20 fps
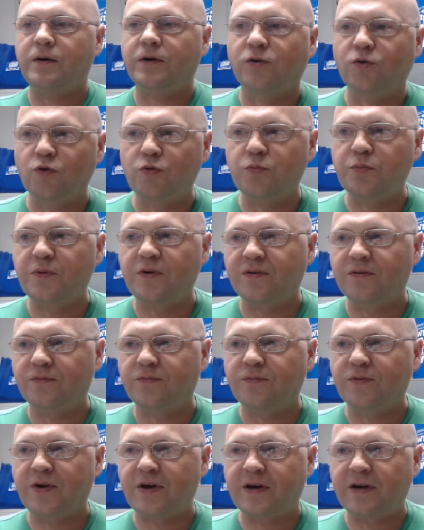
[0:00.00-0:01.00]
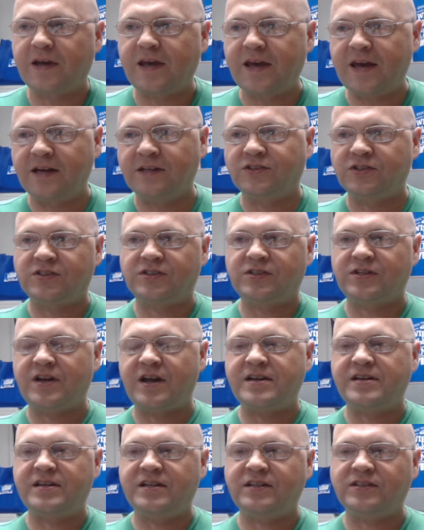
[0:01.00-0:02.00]
group of Kansas in
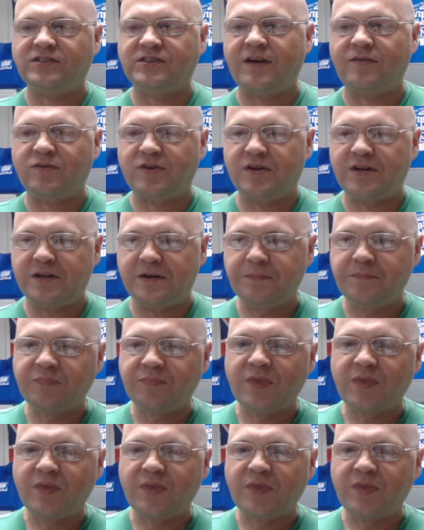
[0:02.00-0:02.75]
1970.